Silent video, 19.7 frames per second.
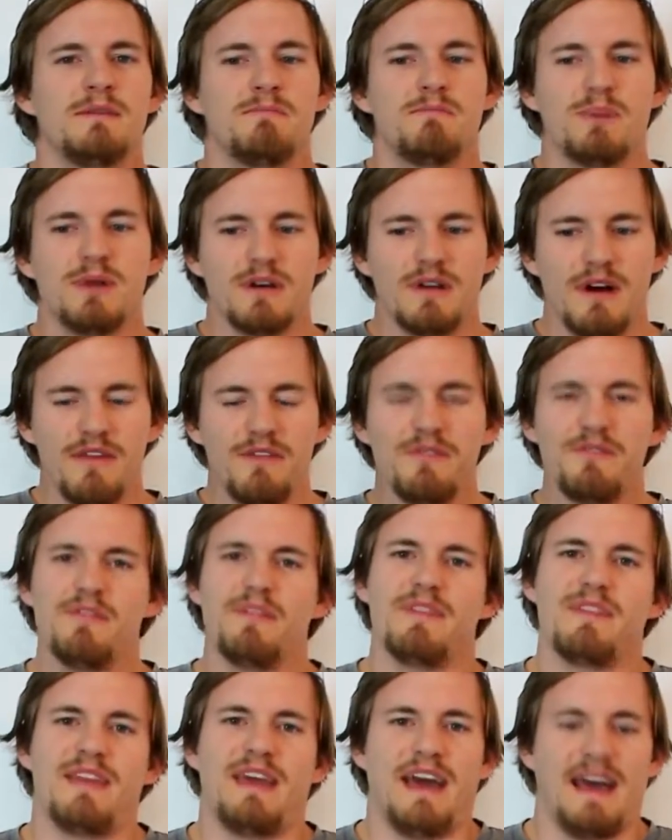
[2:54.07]
but other
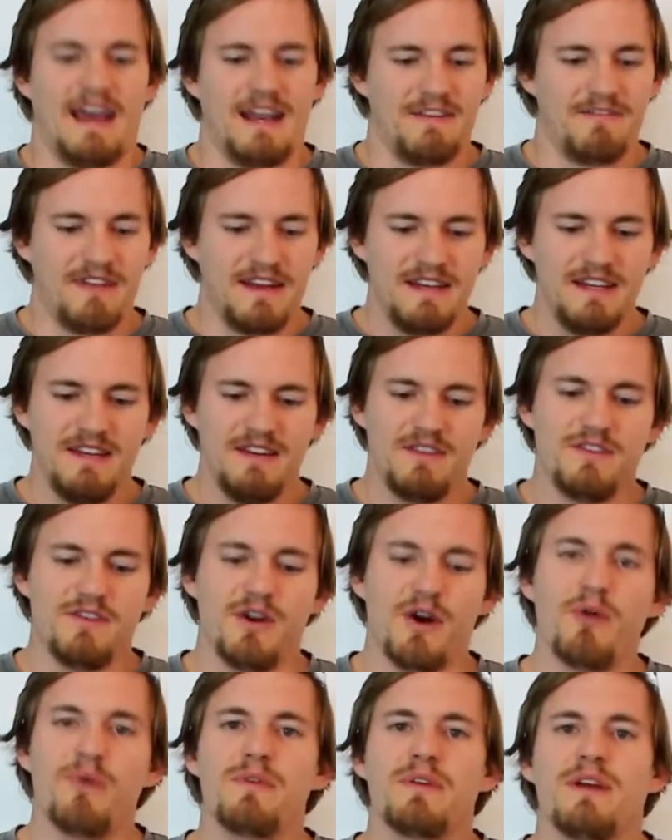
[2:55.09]
than that, if I didn't
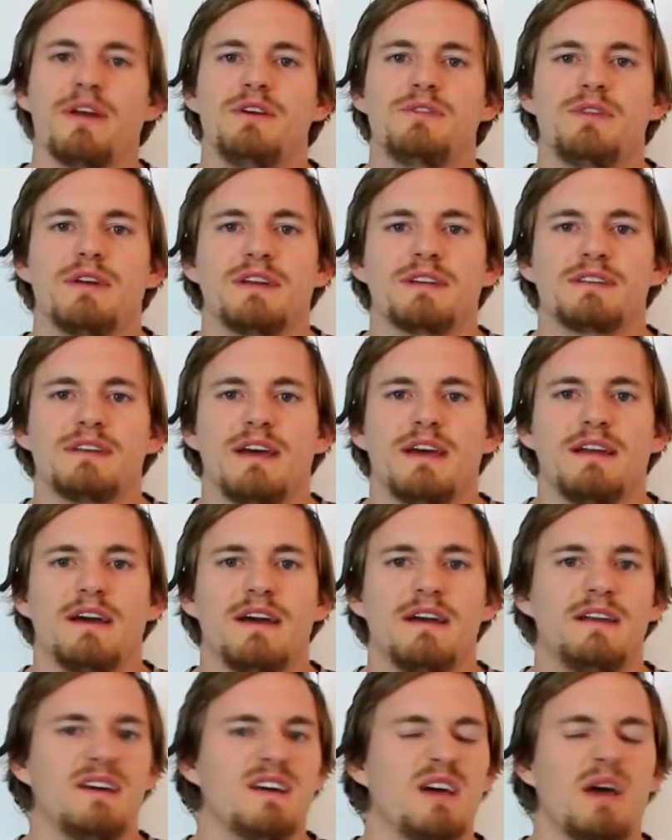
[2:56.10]
know that I drank
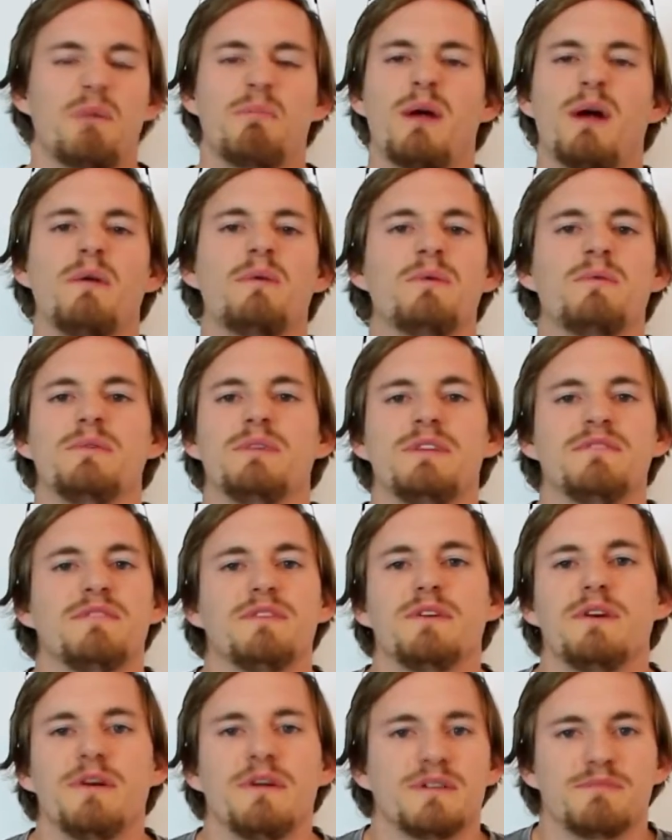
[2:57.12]
cyanide, I probably wouldn't even
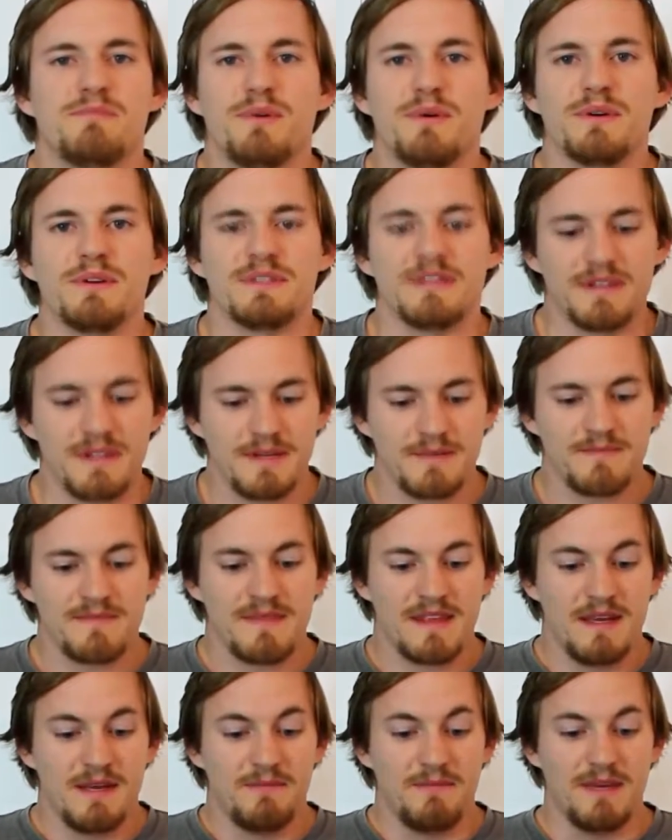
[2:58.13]
know I was poisoned.
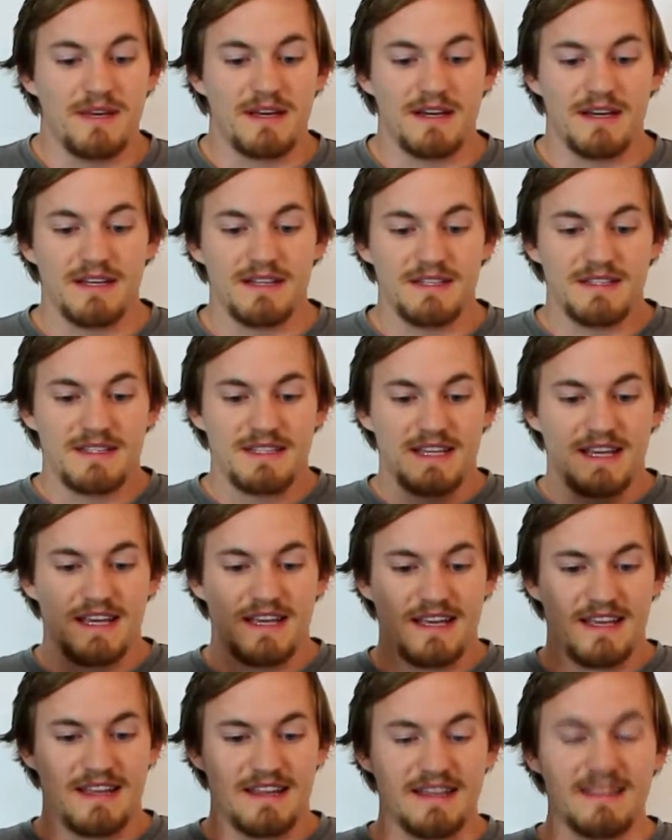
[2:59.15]
Because
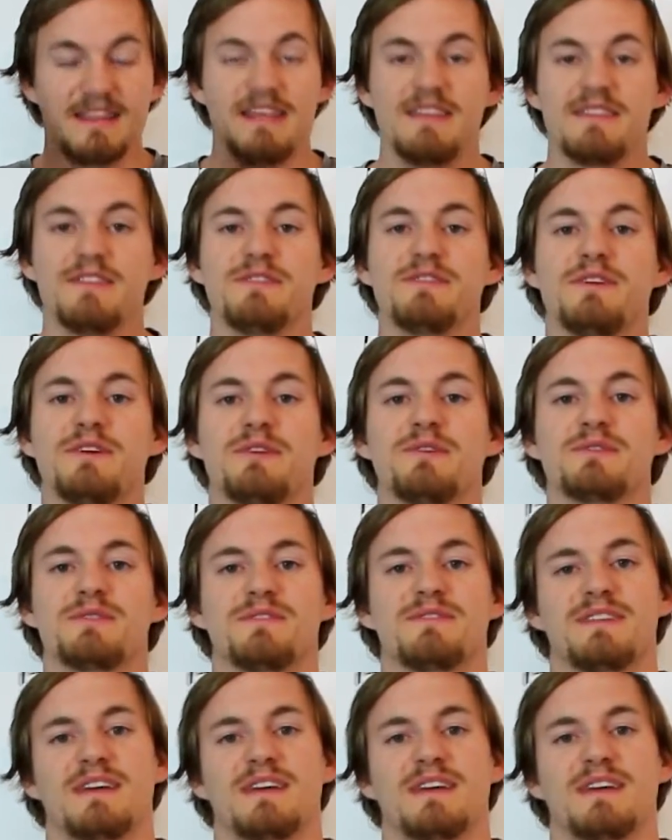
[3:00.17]
the lethal dose of